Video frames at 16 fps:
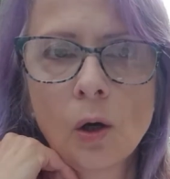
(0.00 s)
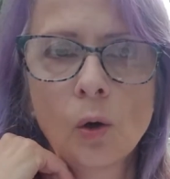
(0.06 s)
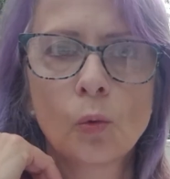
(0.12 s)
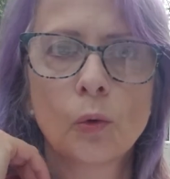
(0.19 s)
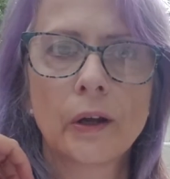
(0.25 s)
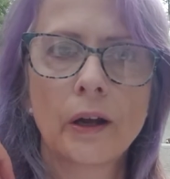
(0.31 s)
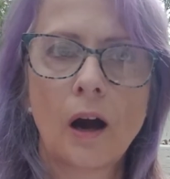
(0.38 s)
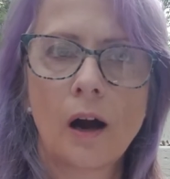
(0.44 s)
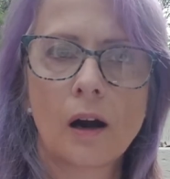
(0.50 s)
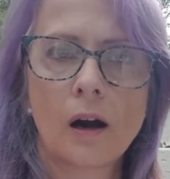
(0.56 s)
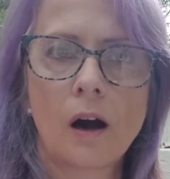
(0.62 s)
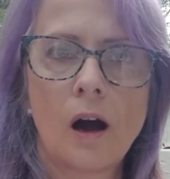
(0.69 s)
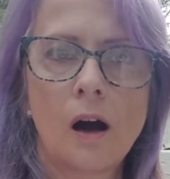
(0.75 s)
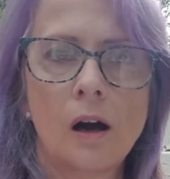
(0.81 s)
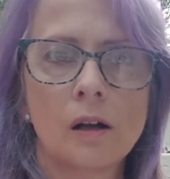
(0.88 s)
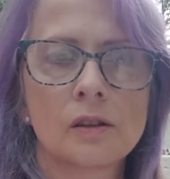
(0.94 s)
We are
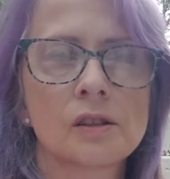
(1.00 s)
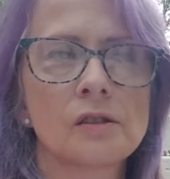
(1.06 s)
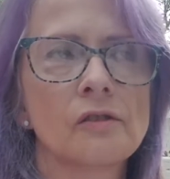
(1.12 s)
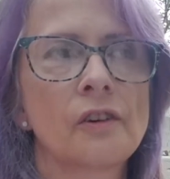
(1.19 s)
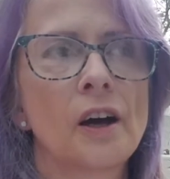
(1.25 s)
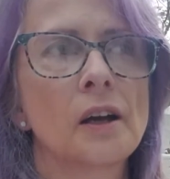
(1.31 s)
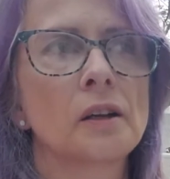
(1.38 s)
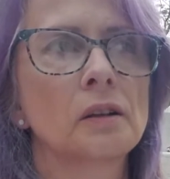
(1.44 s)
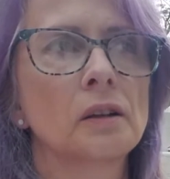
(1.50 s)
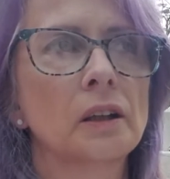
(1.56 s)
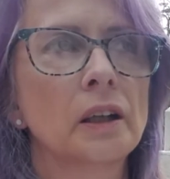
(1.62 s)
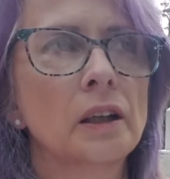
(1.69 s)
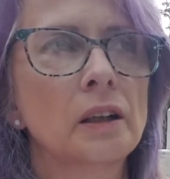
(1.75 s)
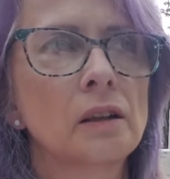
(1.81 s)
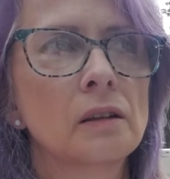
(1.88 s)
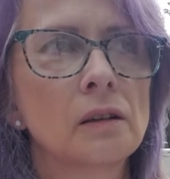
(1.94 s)
all
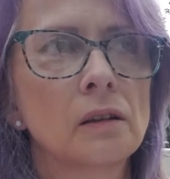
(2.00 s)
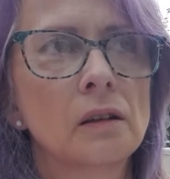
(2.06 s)
divinely